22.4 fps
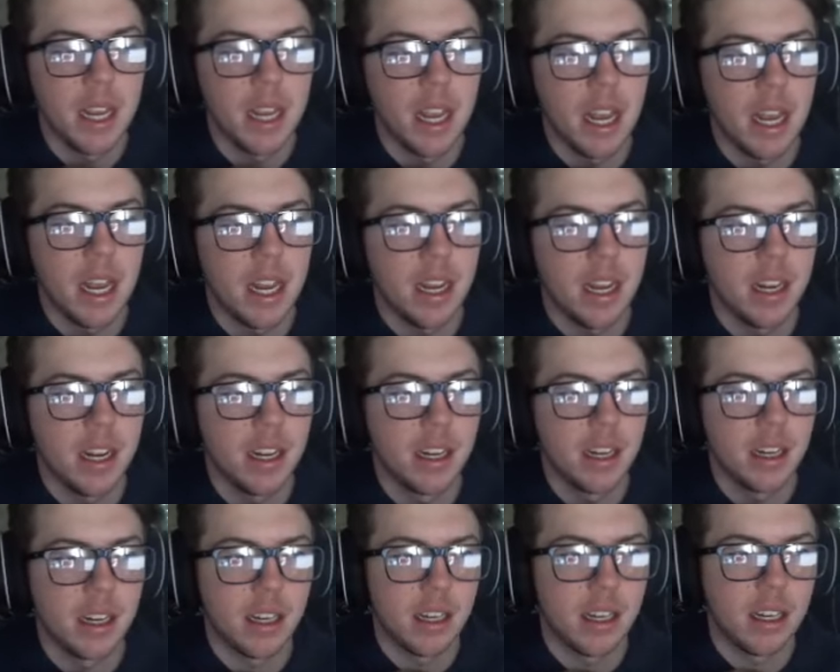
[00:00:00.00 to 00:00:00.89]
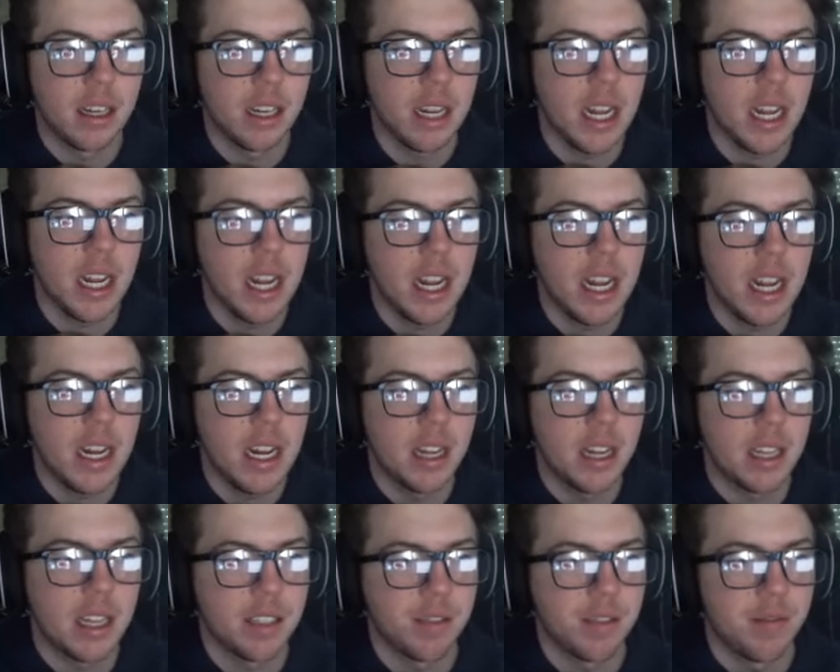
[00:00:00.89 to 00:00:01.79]
and he
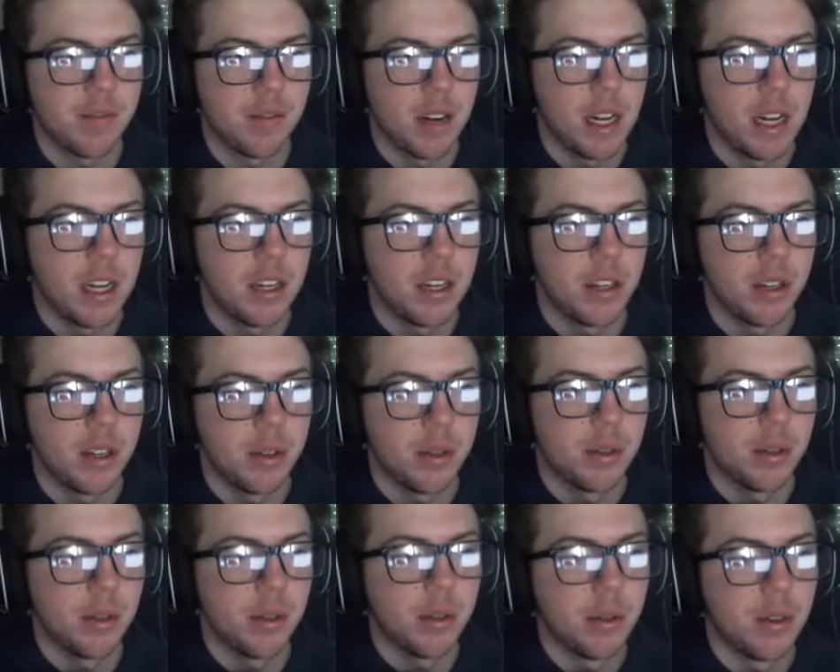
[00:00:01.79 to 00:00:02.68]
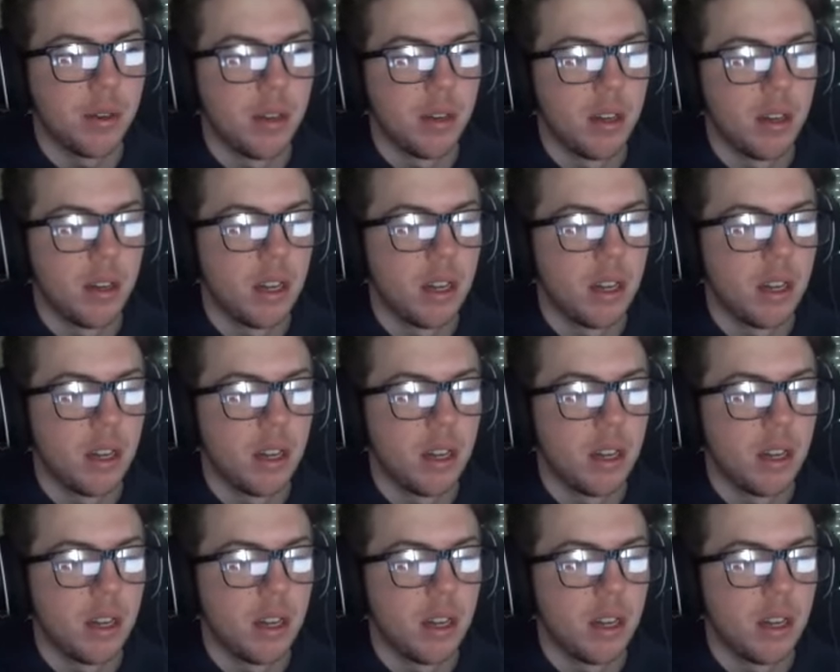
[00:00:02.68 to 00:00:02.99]
has a friend who